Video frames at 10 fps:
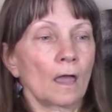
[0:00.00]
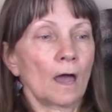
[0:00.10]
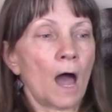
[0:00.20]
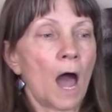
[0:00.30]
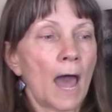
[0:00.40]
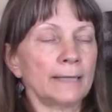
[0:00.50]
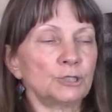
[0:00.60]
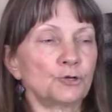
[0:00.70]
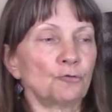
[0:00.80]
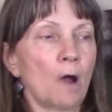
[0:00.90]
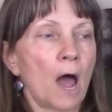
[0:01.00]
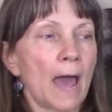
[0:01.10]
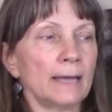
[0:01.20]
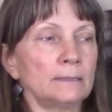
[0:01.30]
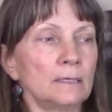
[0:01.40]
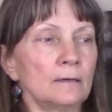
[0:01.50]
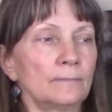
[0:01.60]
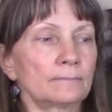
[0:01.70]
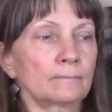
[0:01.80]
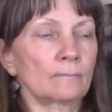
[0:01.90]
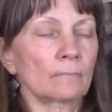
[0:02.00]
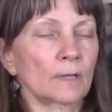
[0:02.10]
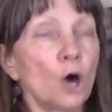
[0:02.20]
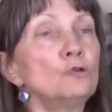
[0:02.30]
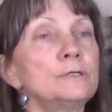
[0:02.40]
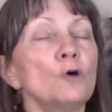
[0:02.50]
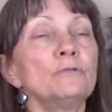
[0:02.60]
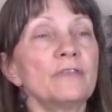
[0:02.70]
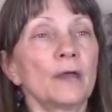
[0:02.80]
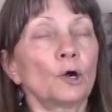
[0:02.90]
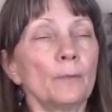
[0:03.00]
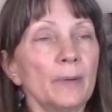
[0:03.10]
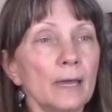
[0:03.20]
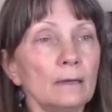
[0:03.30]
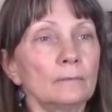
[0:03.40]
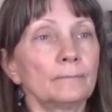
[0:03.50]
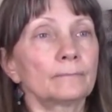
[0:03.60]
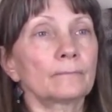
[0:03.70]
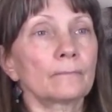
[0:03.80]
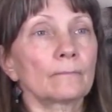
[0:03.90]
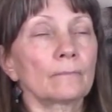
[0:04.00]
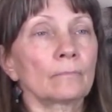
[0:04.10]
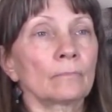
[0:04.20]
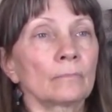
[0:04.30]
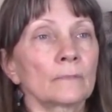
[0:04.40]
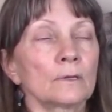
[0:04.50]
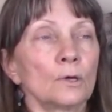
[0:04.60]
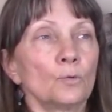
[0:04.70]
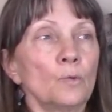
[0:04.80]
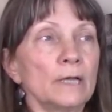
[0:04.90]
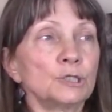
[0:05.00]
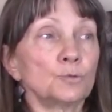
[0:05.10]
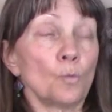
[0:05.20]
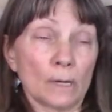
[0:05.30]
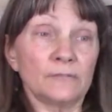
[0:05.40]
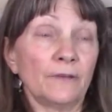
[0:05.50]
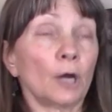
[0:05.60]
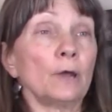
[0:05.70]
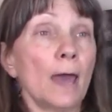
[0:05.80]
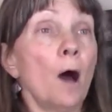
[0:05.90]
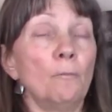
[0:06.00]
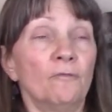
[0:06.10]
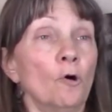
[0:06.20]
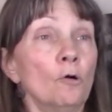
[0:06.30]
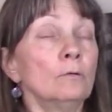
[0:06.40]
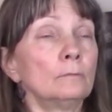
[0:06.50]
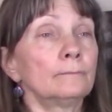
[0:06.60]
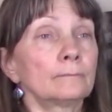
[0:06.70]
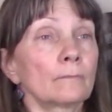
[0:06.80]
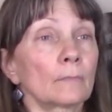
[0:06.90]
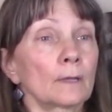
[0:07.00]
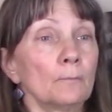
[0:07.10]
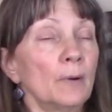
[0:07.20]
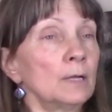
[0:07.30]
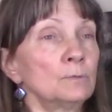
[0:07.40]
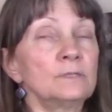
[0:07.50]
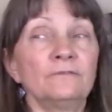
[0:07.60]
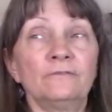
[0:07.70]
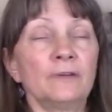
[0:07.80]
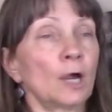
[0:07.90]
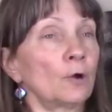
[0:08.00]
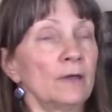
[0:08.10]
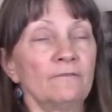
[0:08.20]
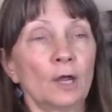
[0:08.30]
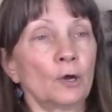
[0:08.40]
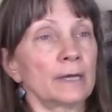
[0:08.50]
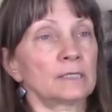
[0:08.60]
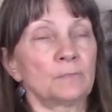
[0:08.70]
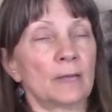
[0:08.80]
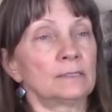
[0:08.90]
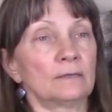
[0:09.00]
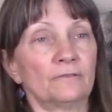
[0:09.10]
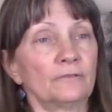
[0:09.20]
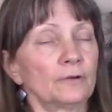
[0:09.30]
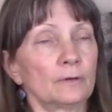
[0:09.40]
I tried ozone therapy, which was very helpful, but it was very, very expensive.